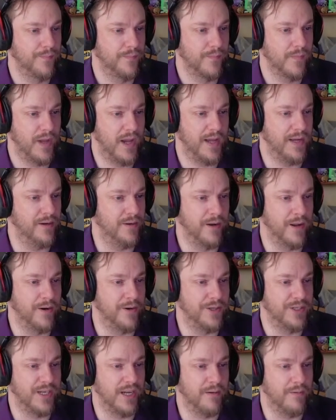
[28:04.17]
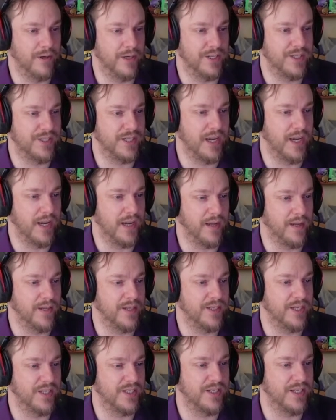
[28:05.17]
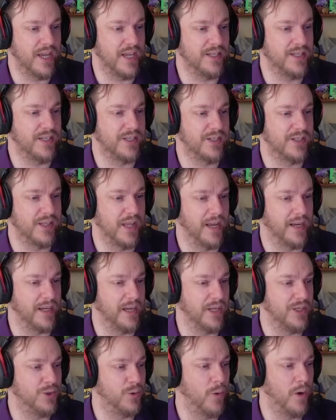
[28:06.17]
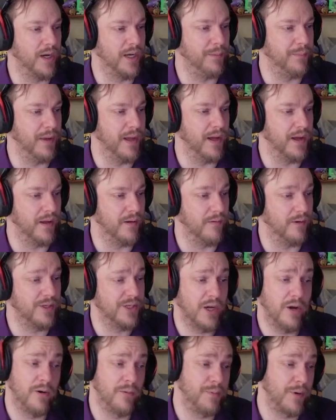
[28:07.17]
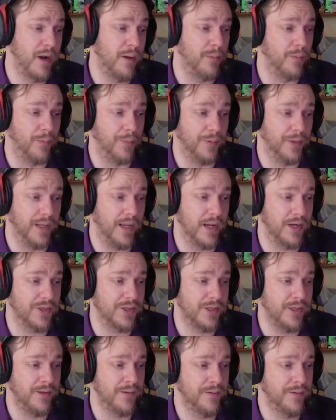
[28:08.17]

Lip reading: I don't understand what it's saying because it says it's like a 20 mil, which probably actually.